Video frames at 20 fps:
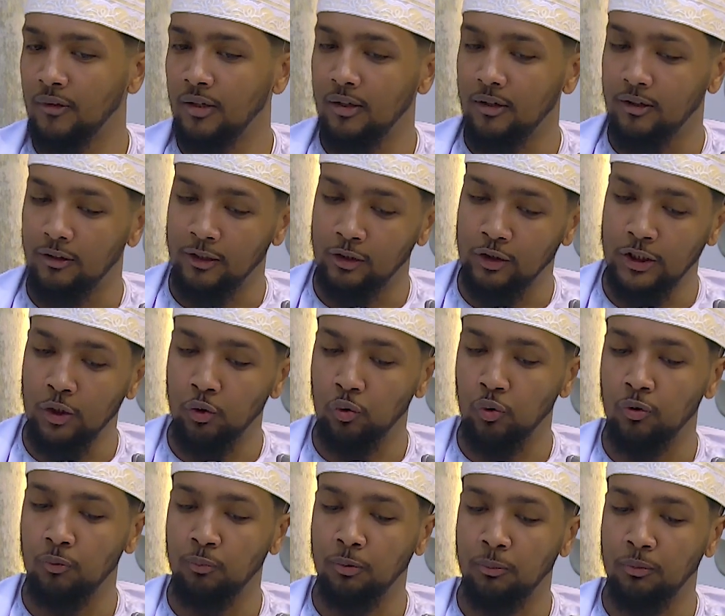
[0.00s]
the
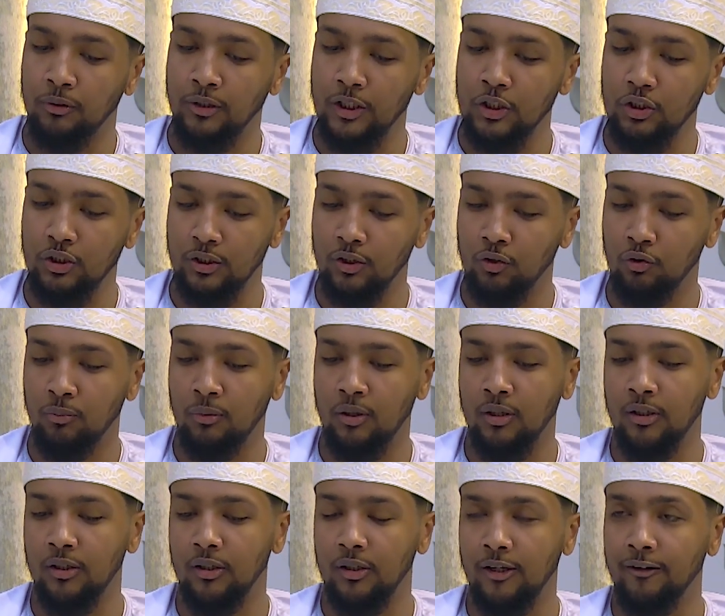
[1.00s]
general population in
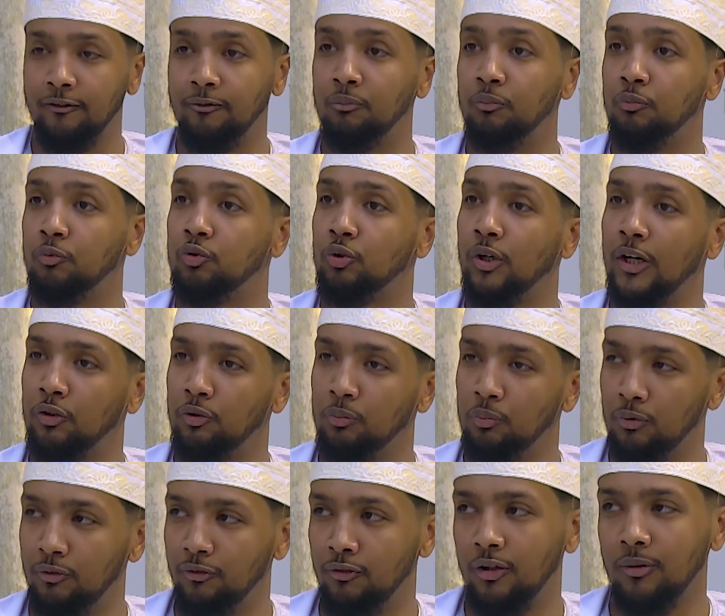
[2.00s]
Somalia have tried to
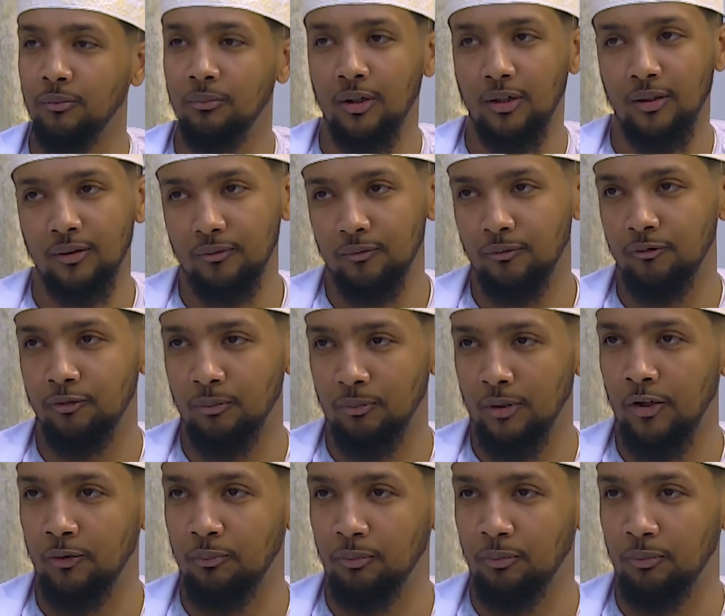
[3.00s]
move on, but from our